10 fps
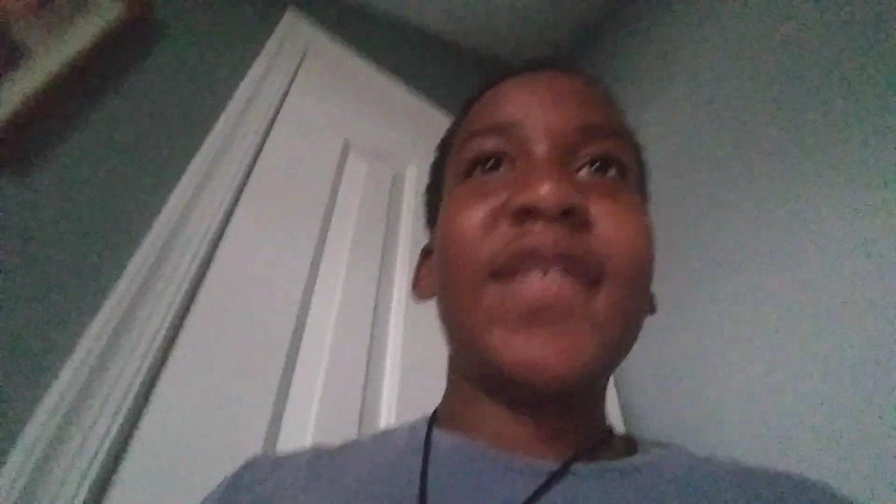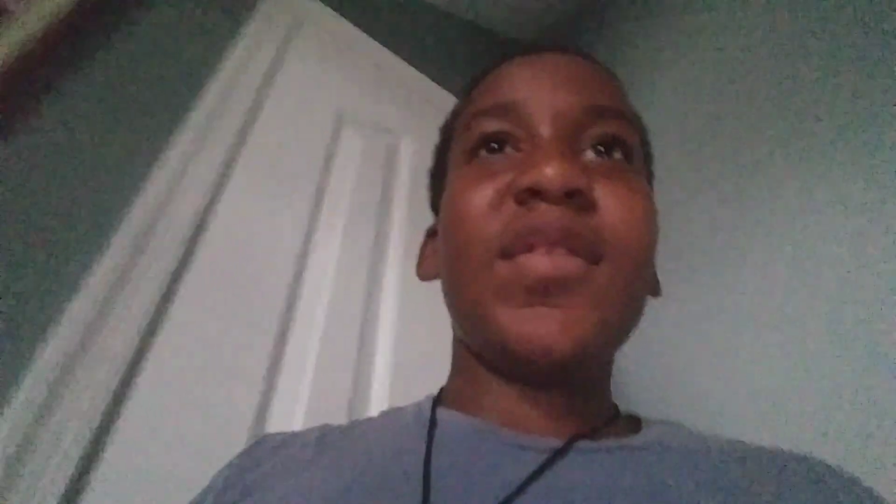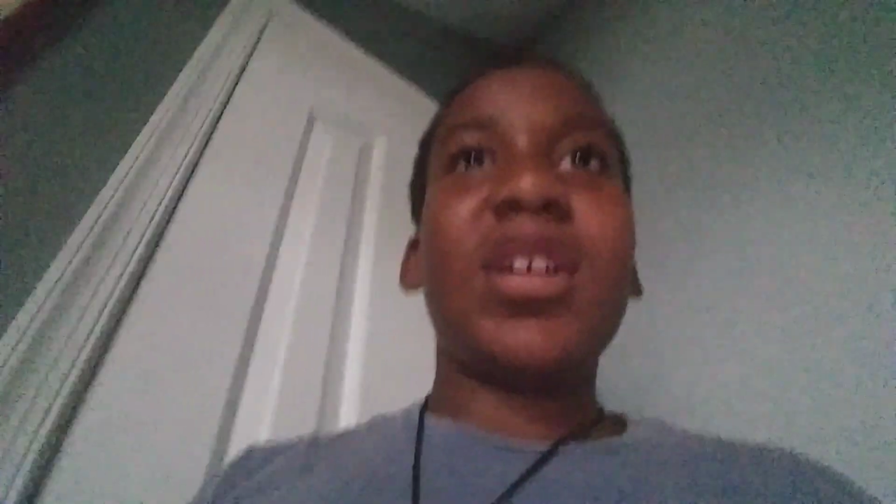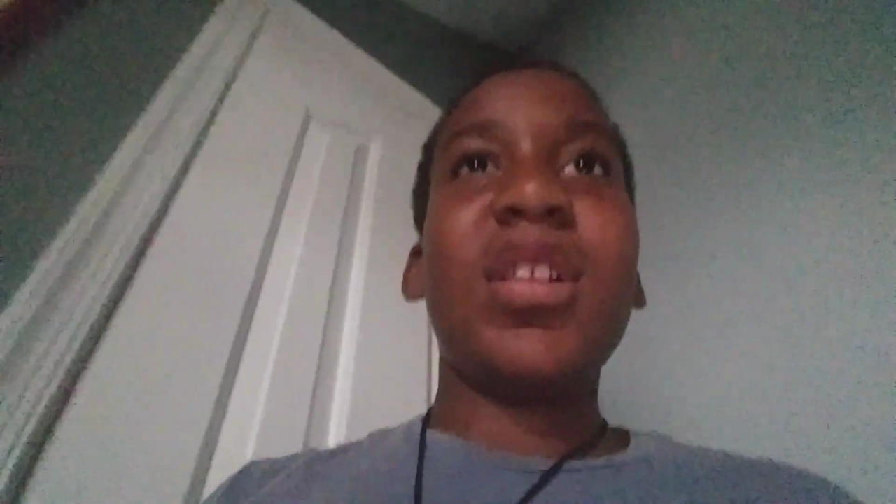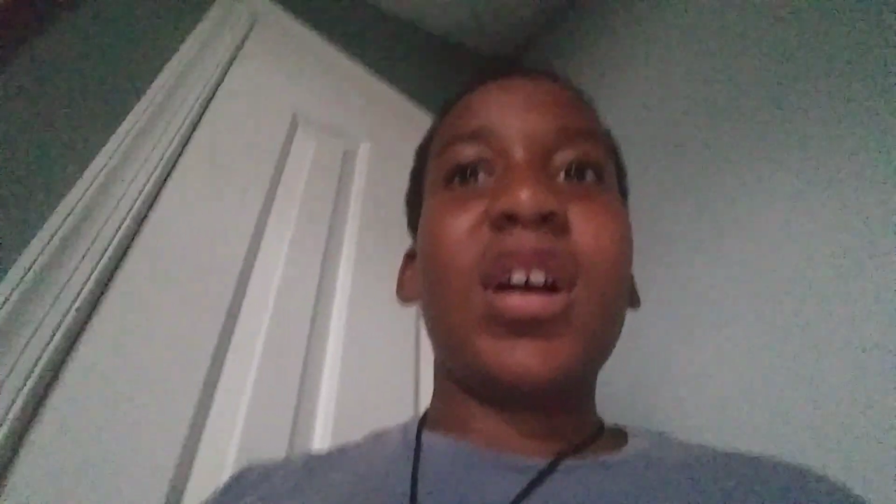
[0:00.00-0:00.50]

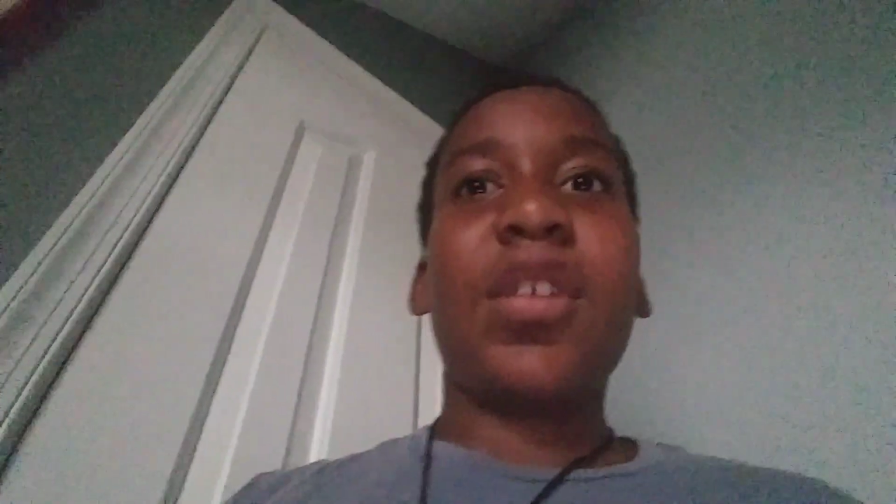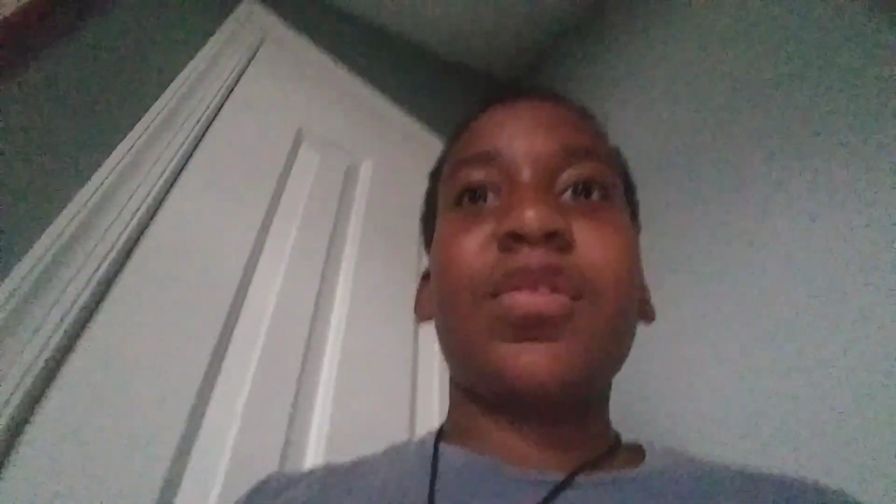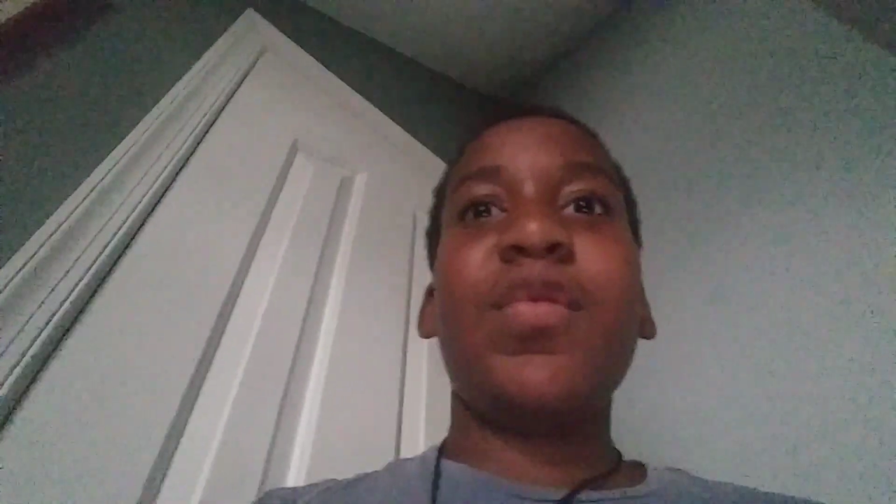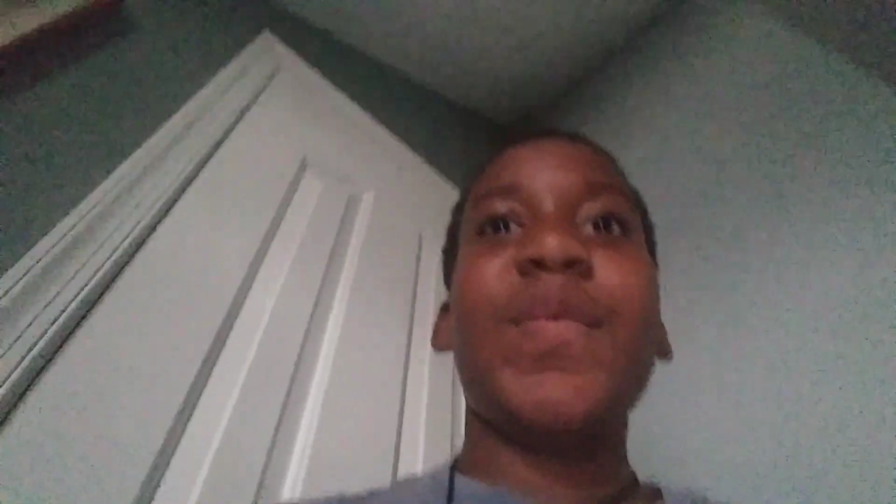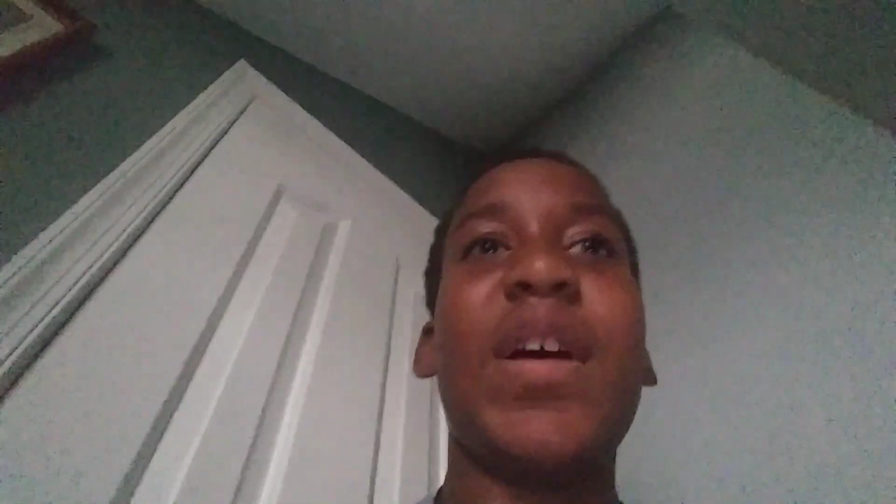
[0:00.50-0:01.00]
o'clock
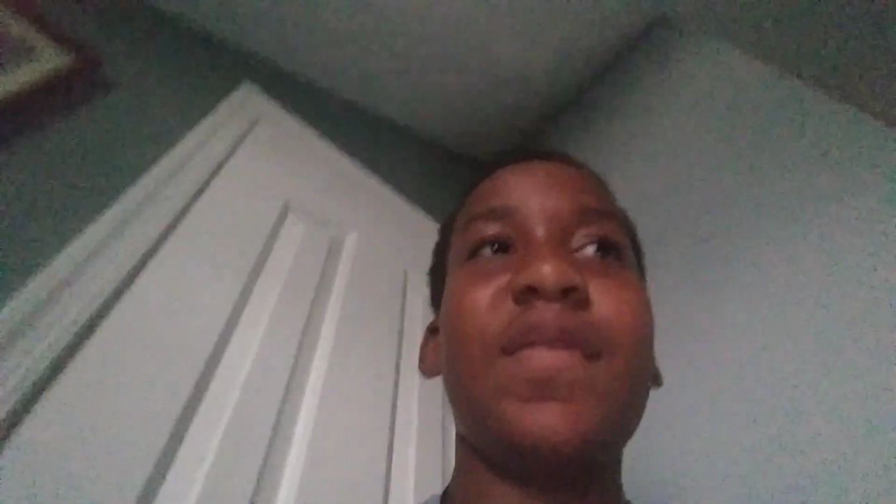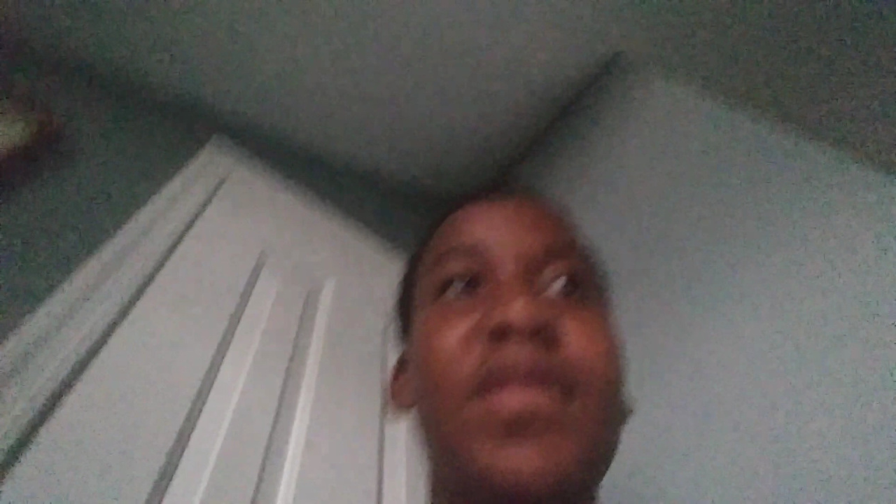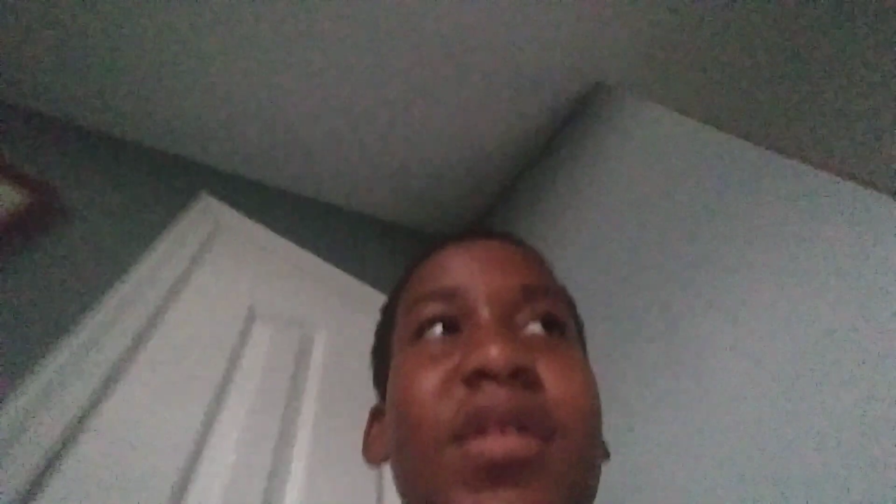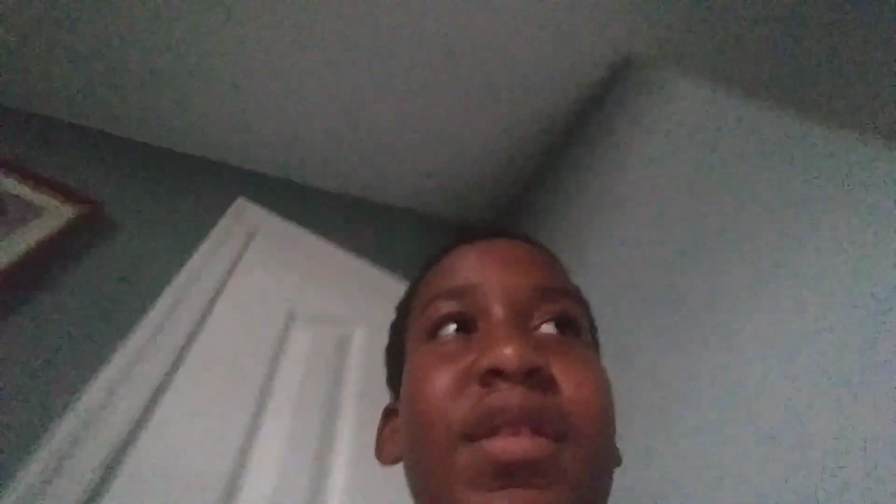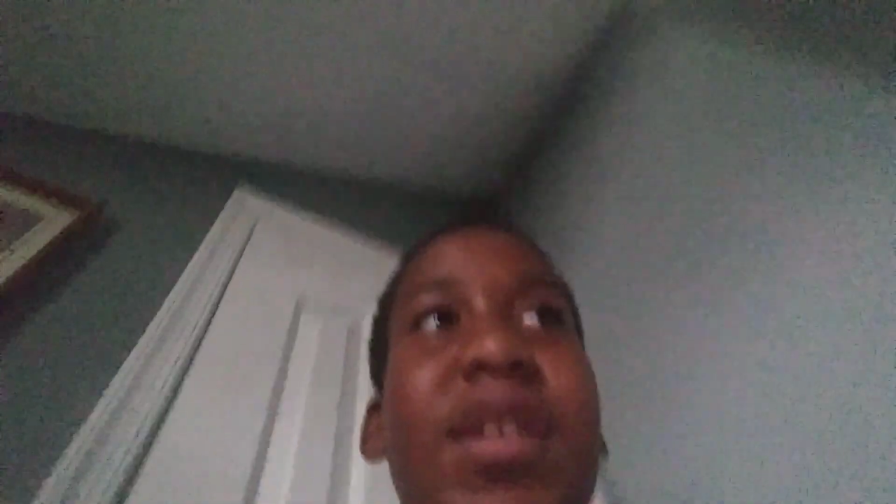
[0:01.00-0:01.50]
through
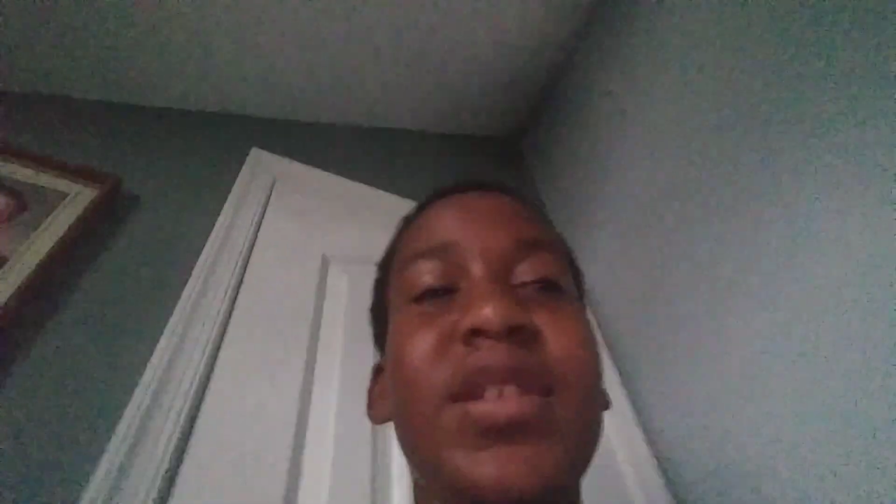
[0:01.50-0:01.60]
5:59,